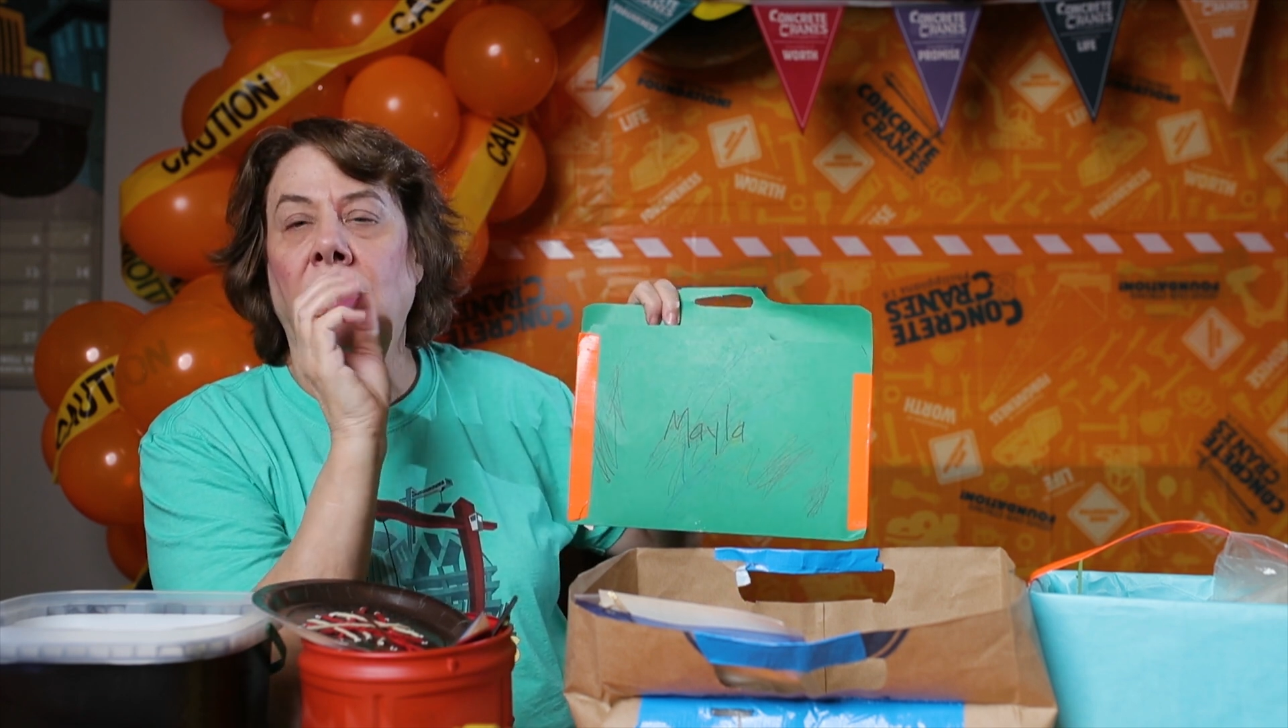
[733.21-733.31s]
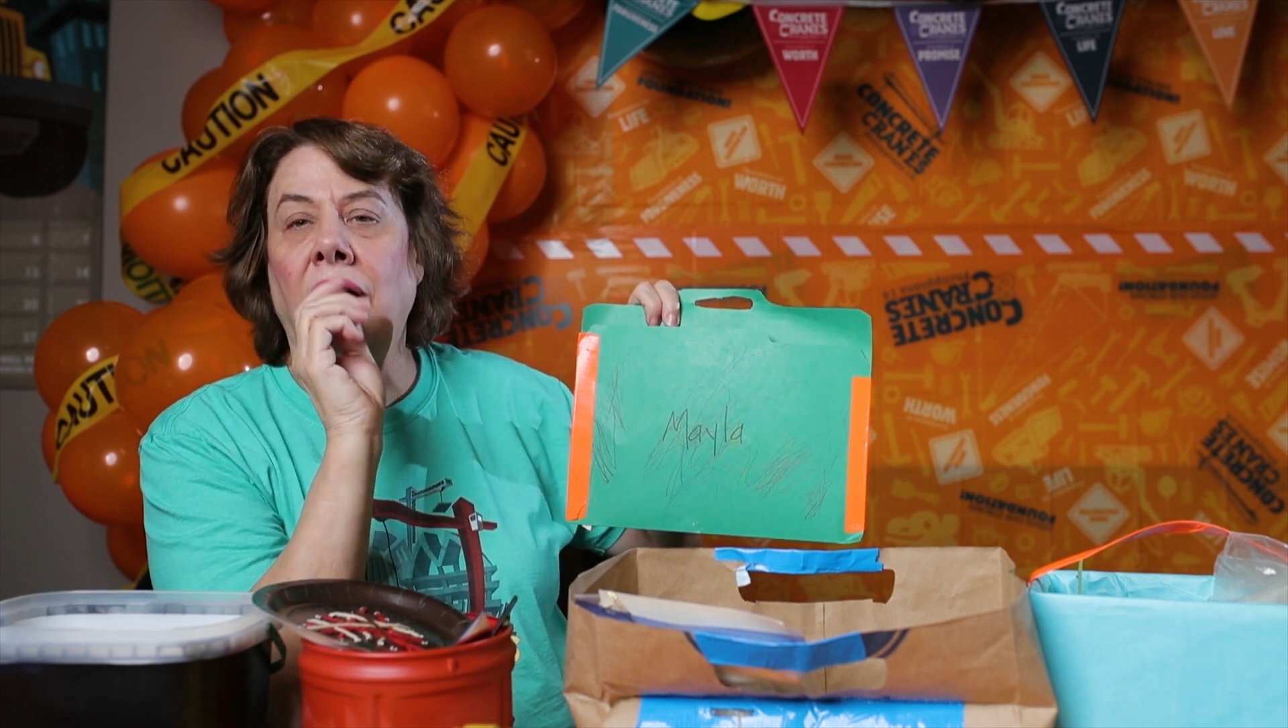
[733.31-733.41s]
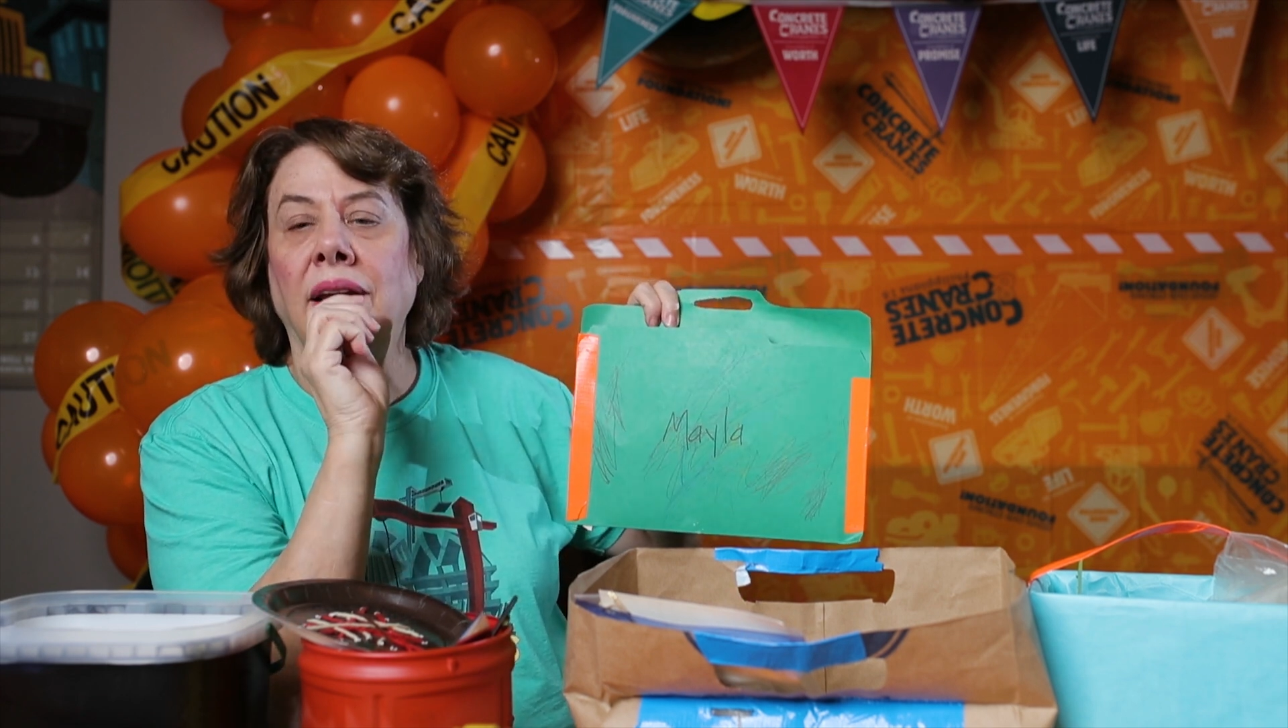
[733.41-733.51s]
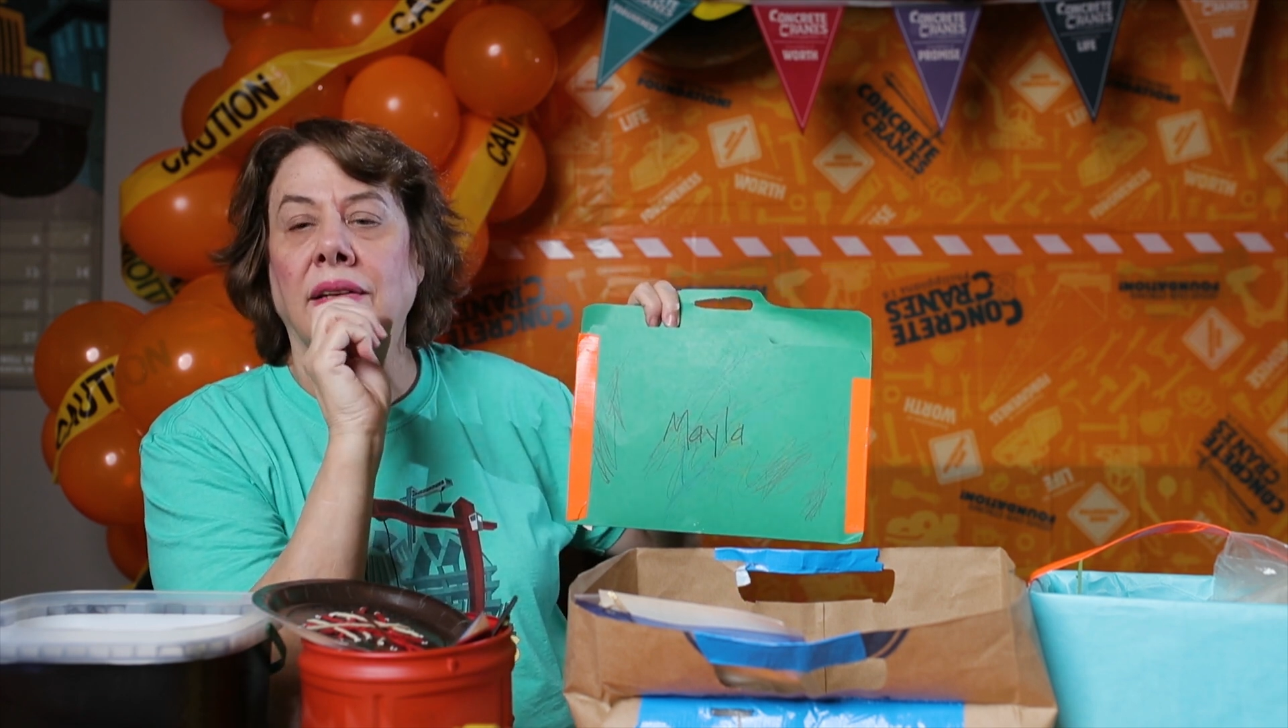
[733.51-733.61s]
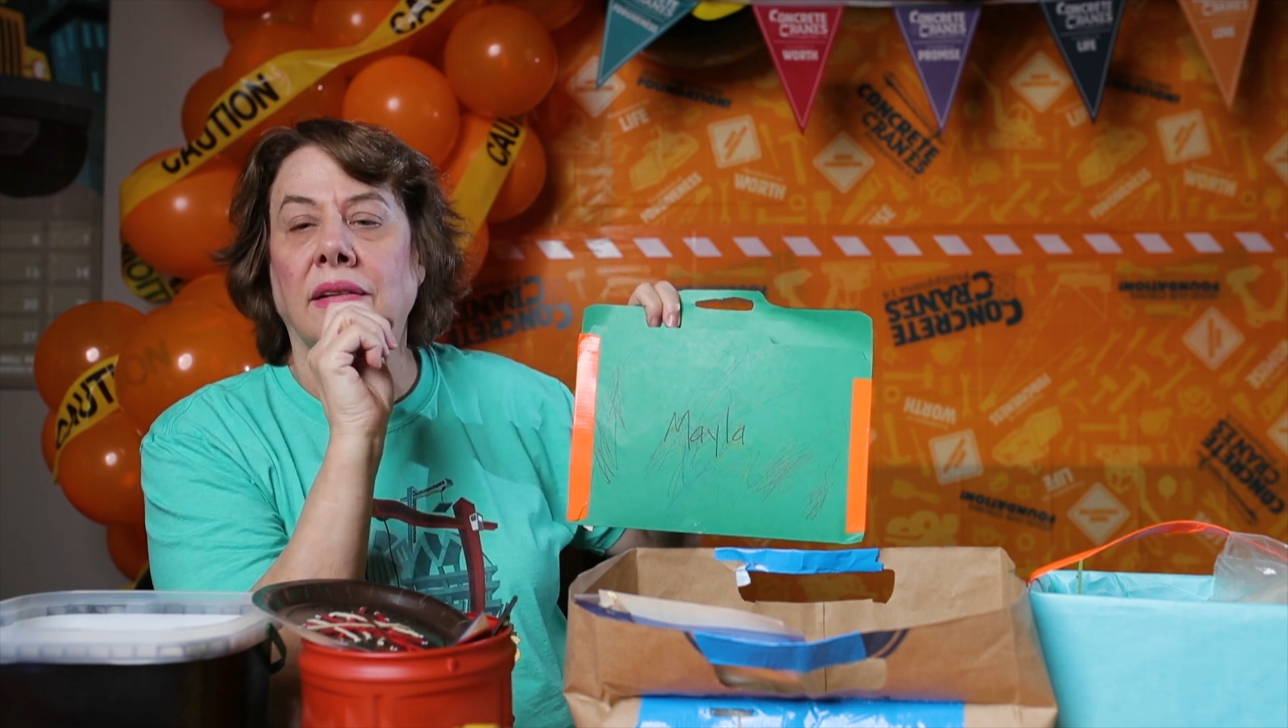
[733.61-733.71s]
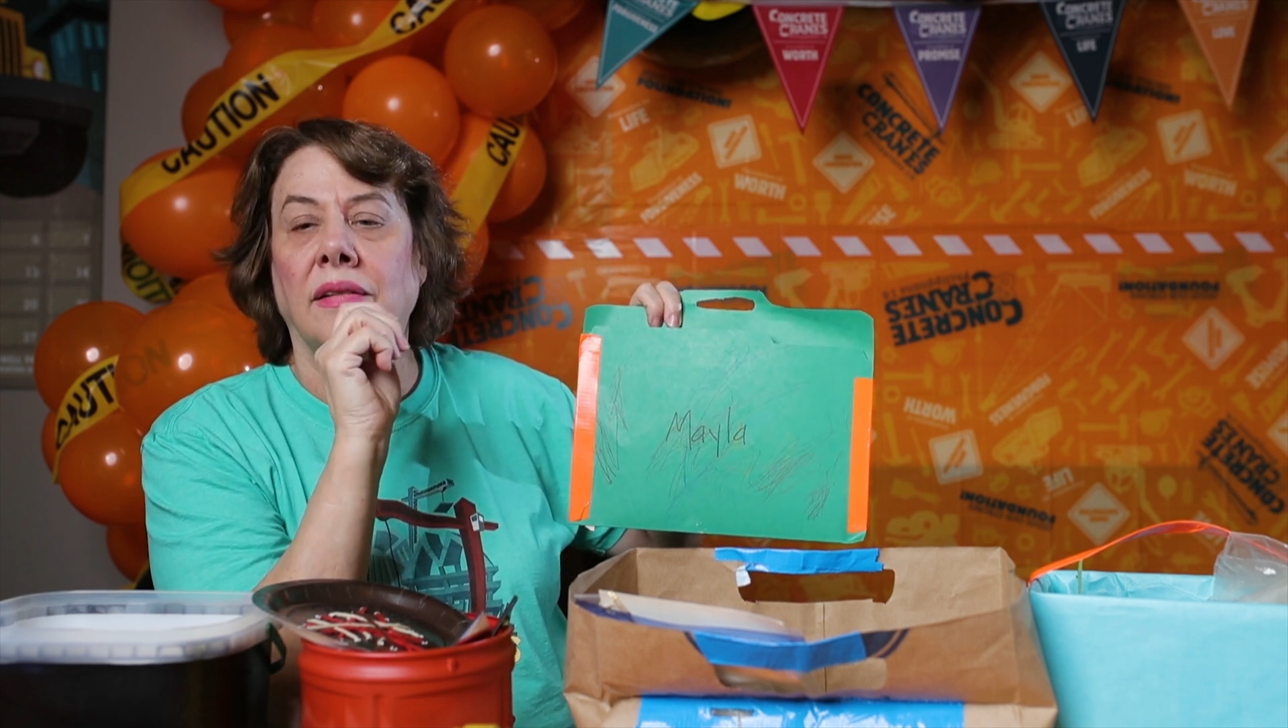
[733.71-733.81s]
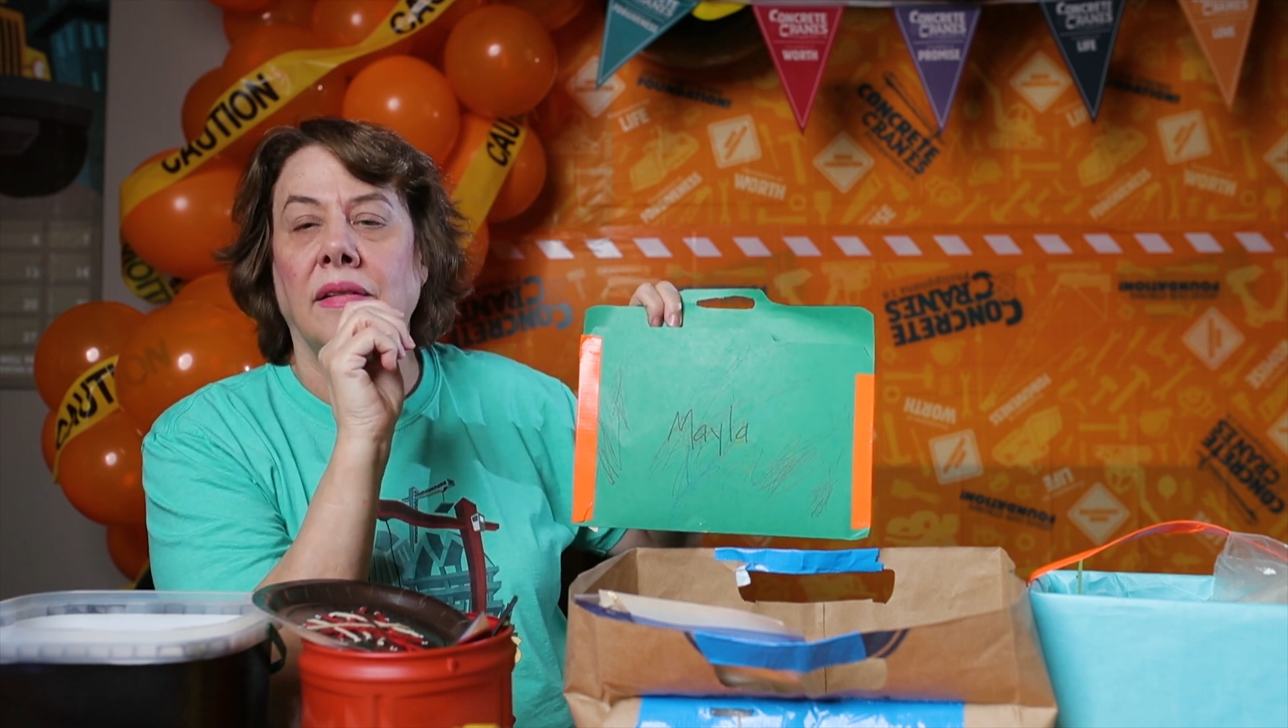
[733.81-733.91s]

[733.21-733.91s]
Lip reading: write